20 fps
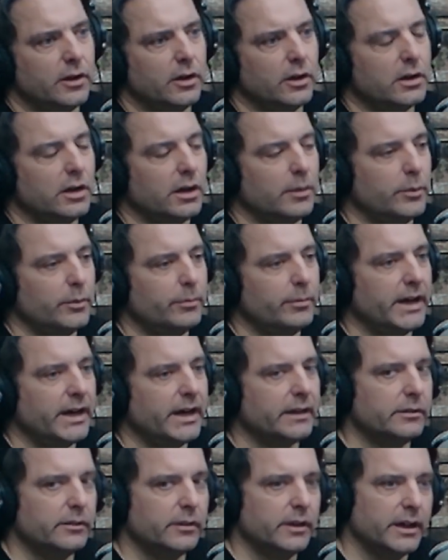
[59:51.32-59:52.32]
they're all coming
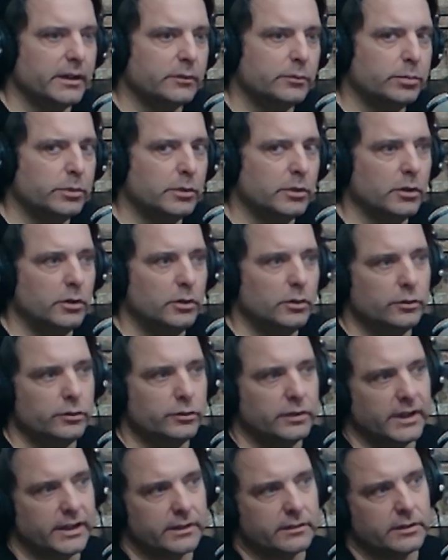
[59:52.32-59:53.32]
back. They're ex
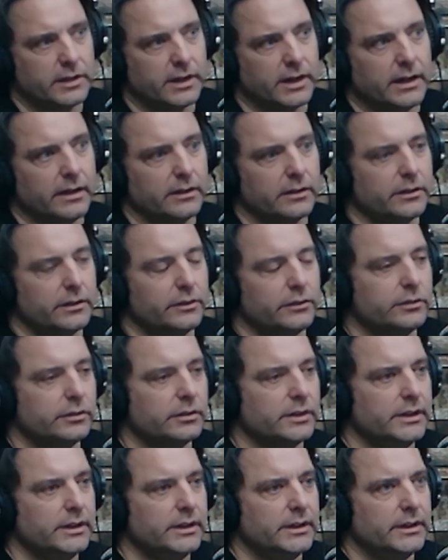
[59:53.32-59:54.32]
pros, ex
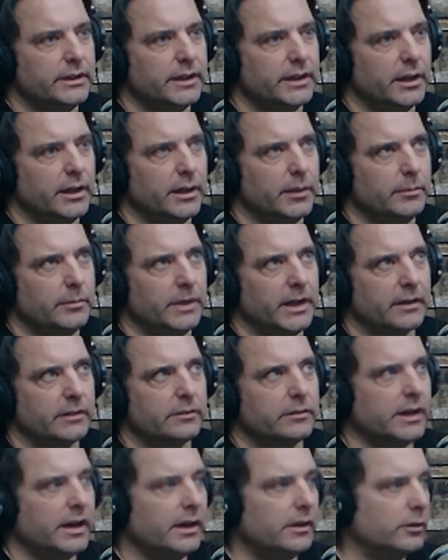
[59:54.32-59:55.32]
college. Um,
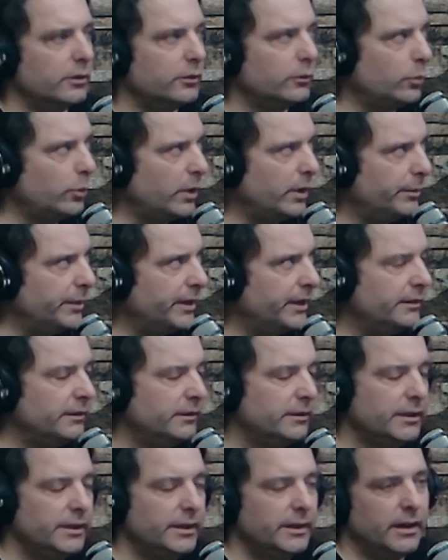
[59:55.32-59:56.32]
ex college
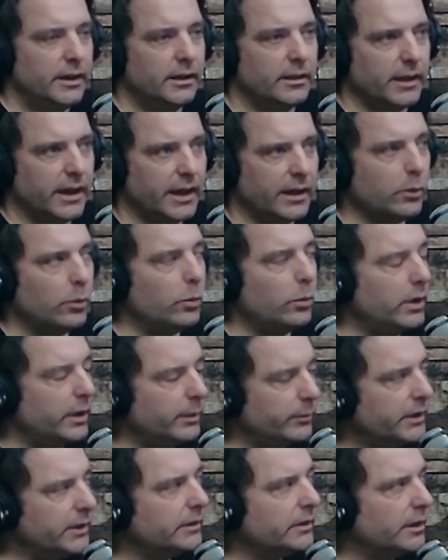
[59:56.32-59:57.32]
women, a lot of
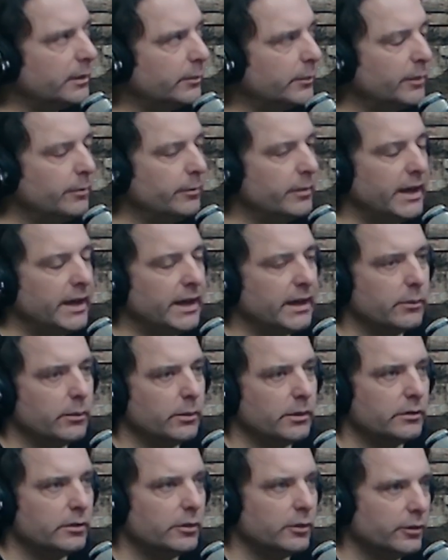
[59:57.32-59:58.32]
women coming back,